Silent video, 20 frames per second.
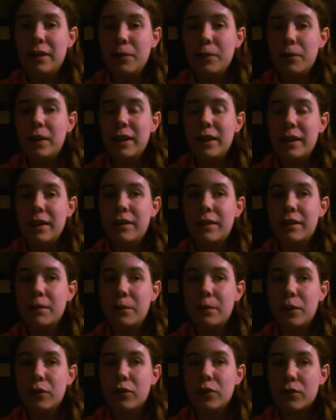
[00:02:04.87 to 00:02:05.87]
The one that's
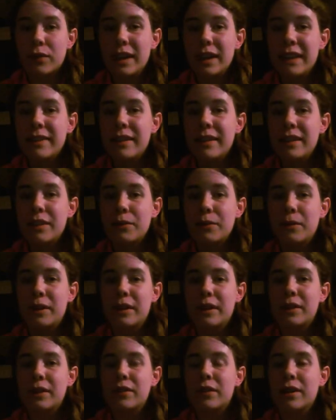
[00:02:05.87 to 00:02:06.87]
the most recent, the
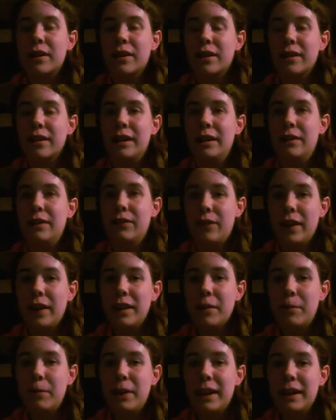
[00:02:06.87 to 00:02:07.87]
one that's currently
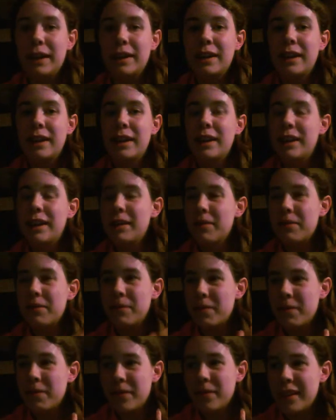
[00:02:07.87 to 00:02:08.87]
developing,
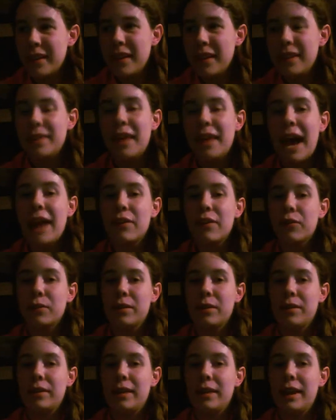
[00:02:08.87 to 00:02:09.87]
that
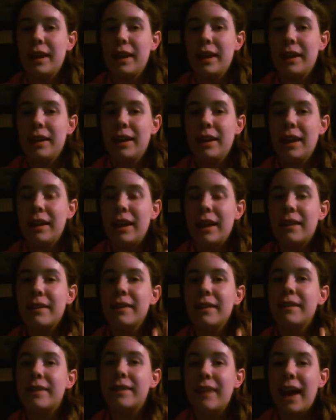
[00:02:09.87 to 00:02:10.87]
sort of thing. And
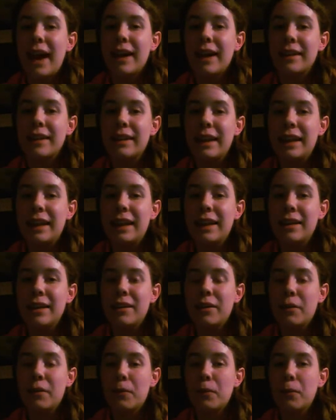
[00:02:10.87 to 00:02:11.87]
that's exactly
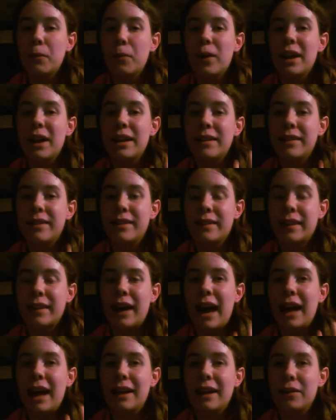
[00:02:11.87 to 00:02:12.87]
what
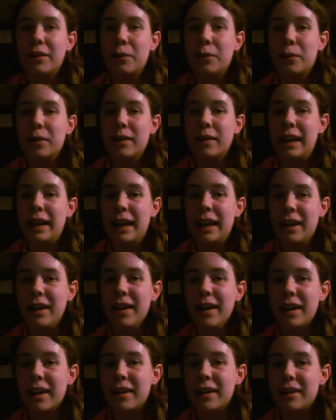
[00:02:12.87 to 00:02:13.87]
Scott and Courtney
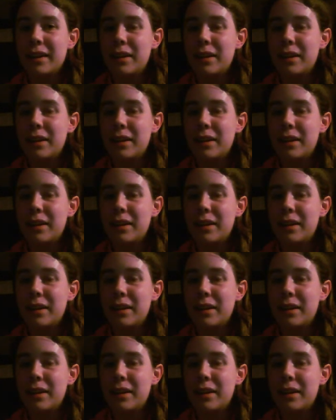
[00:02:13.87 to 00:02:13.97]
are.